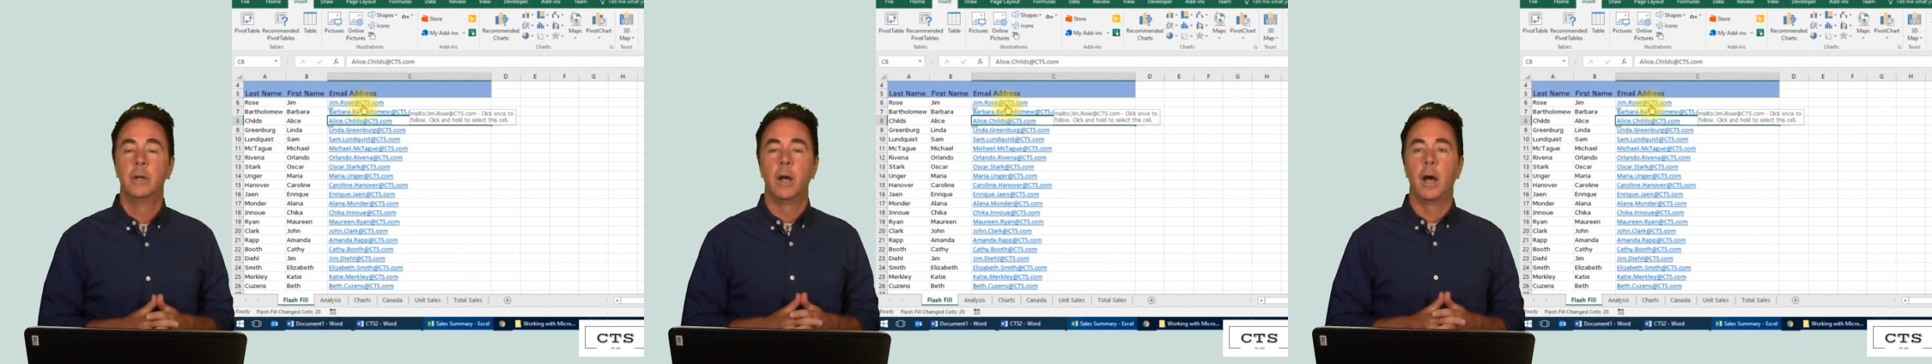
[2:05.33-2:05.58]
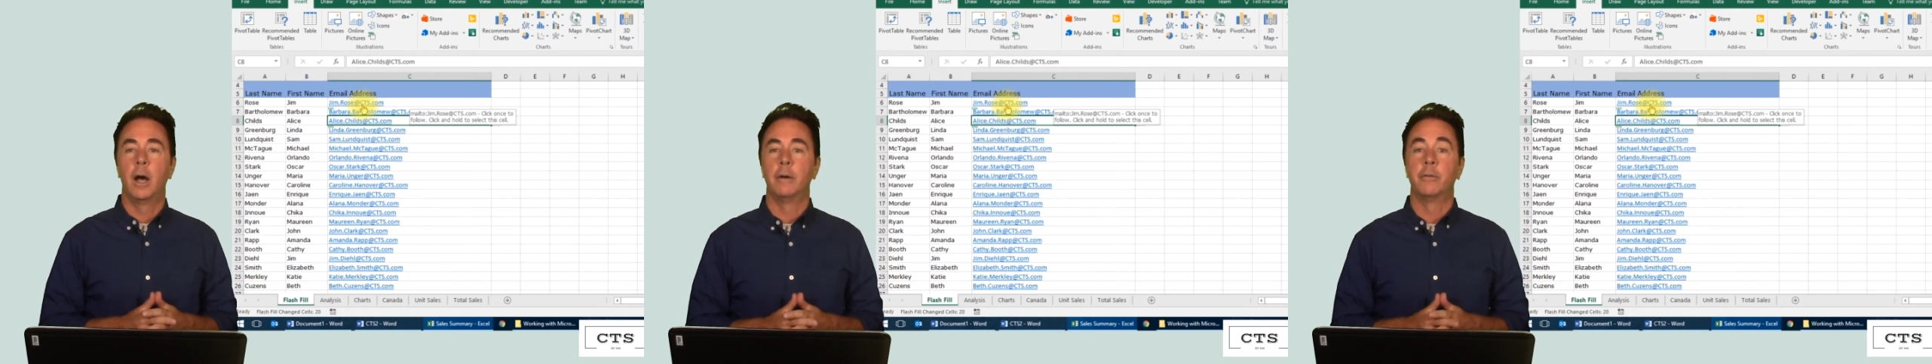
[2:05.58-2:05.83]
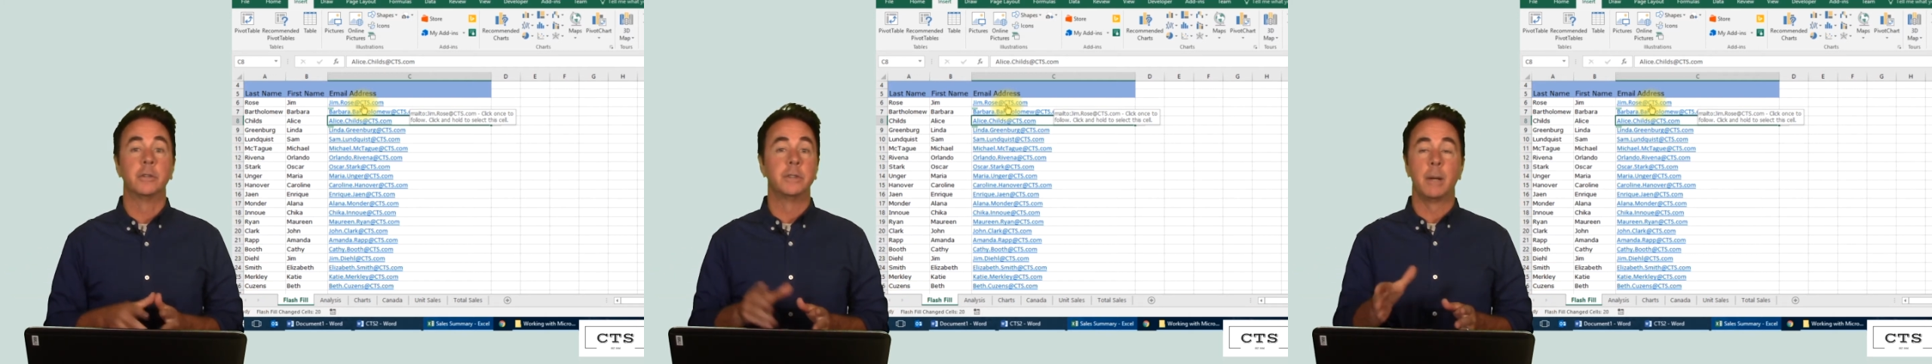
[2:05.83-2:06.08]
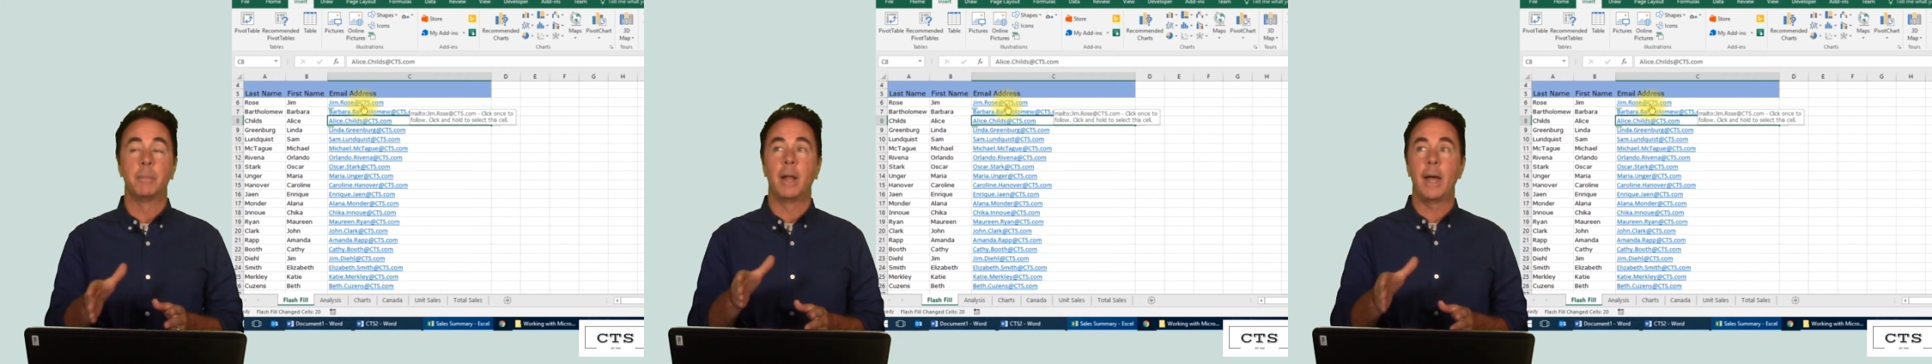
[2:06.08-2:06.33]
For
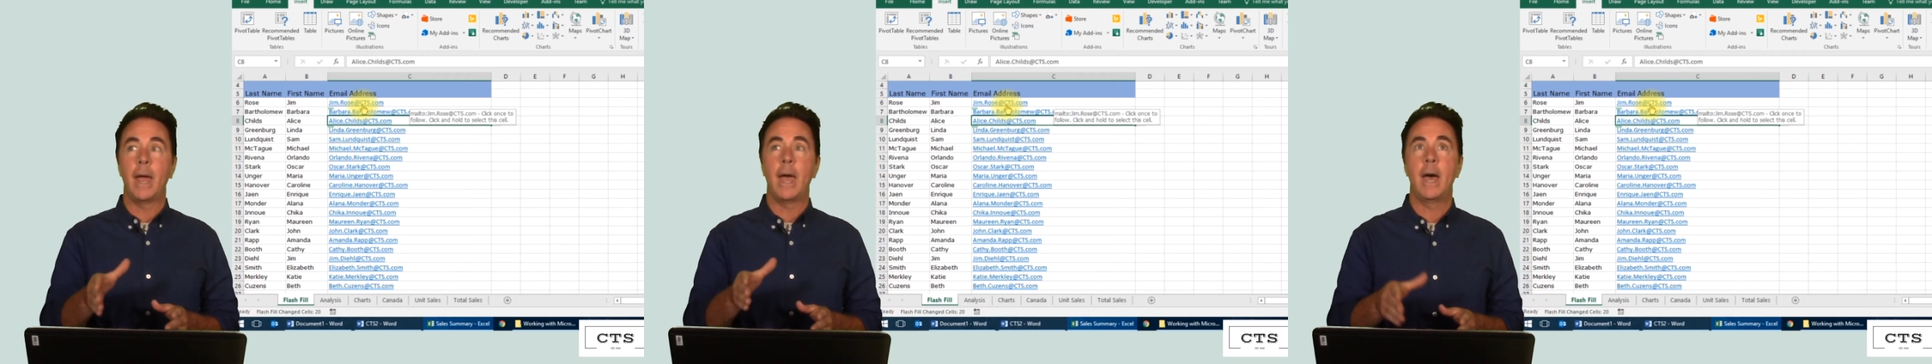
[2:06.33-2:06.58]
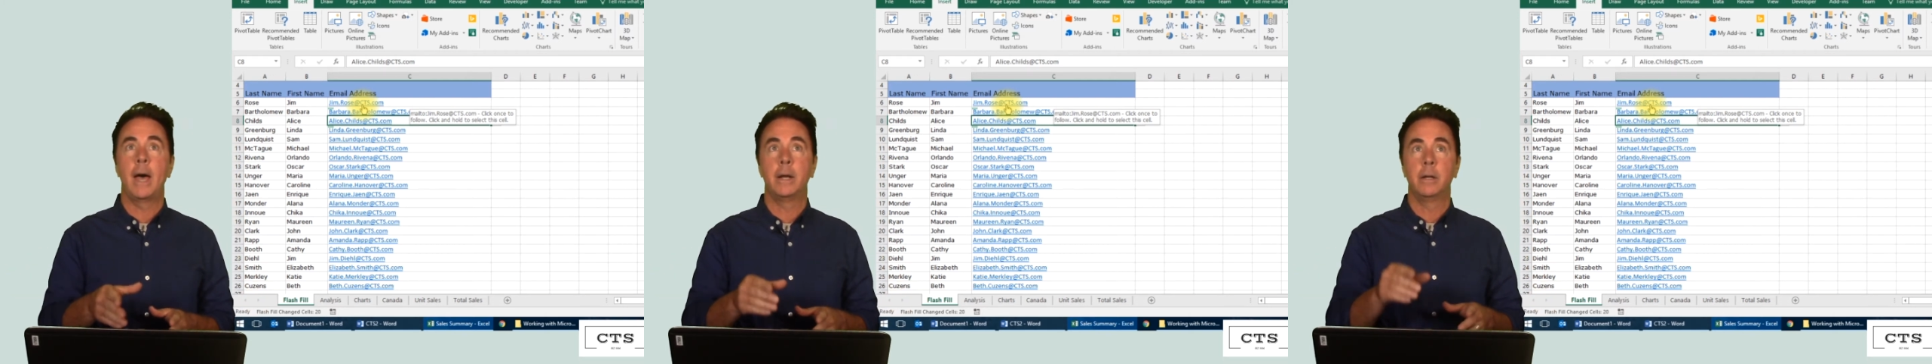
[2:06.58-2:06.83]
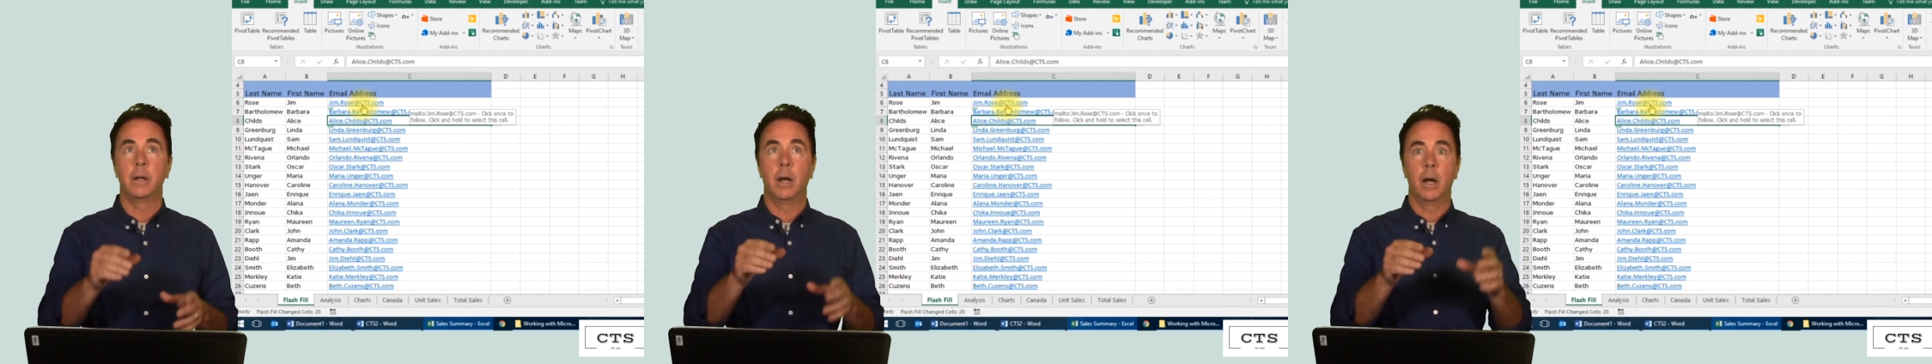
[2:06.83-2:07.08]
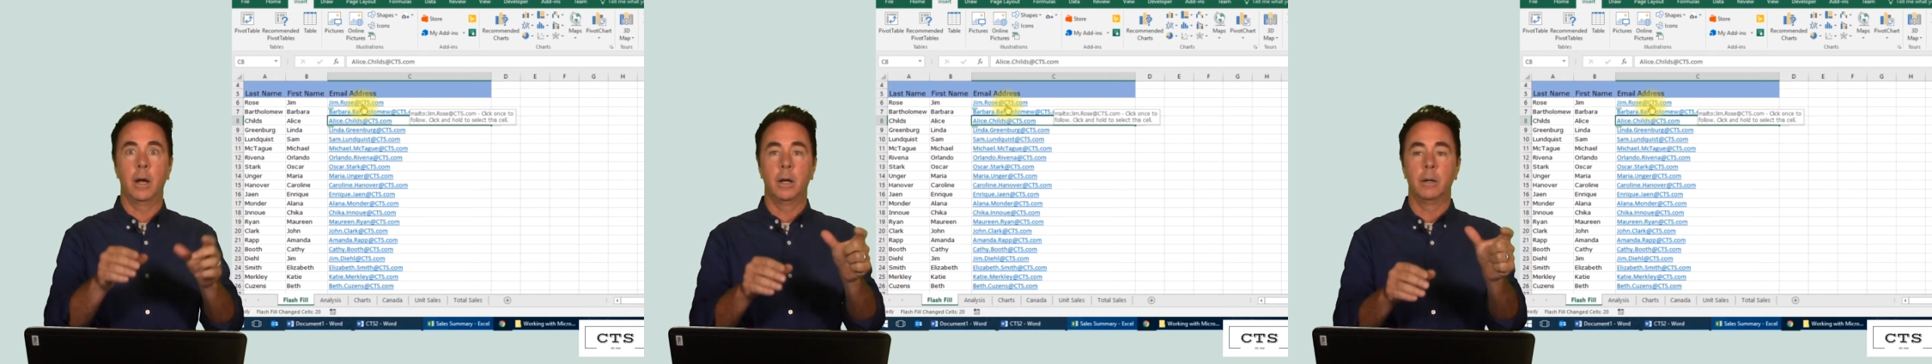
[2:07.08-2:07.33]
example, I had
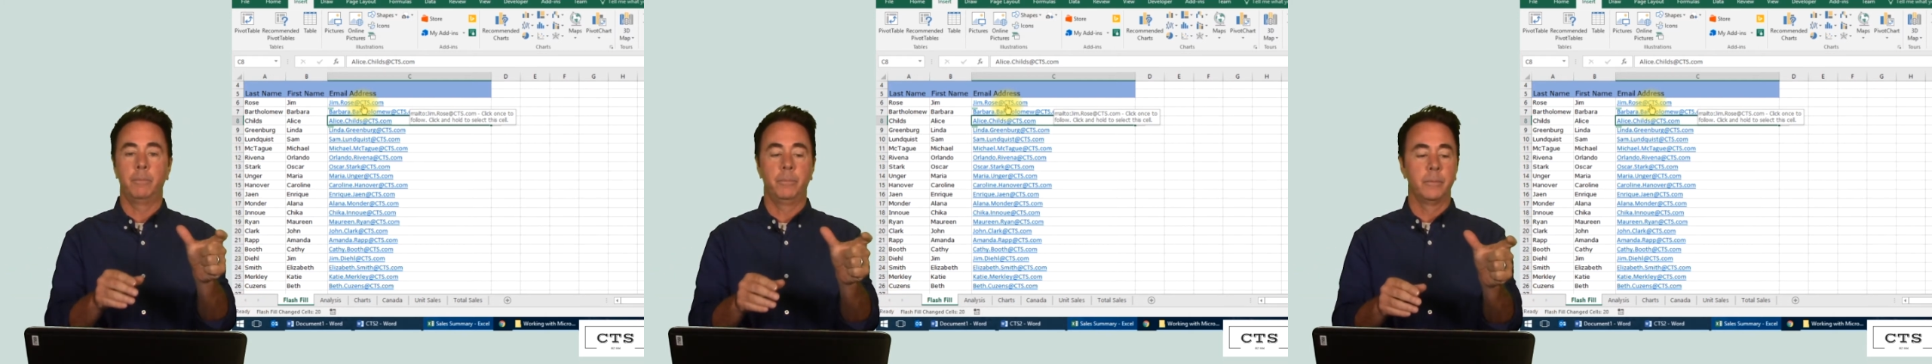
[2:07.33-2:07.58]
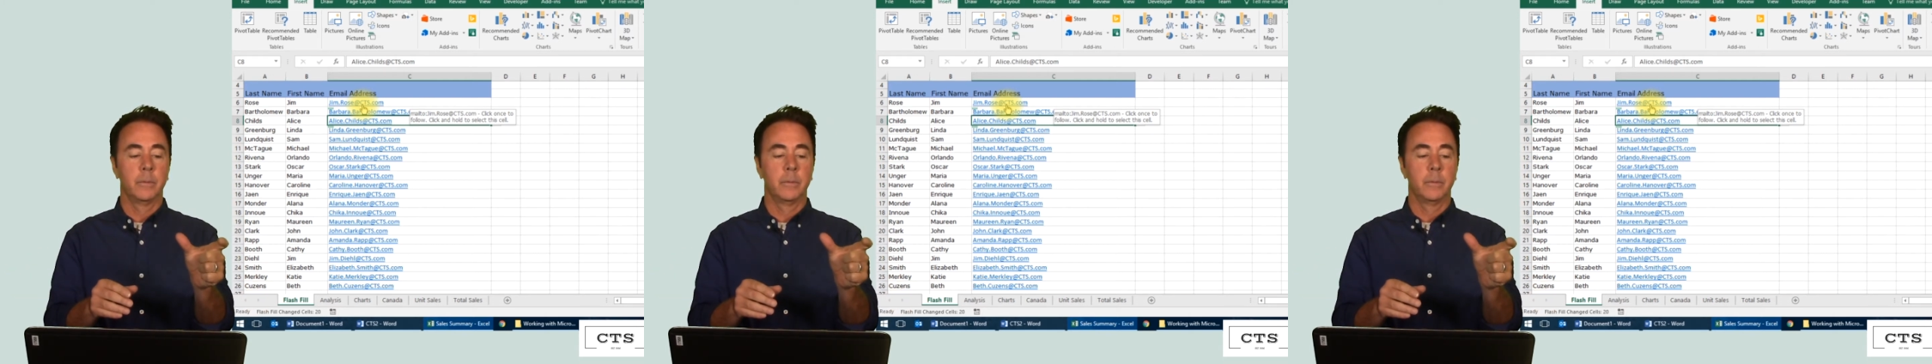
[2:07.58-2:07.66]
or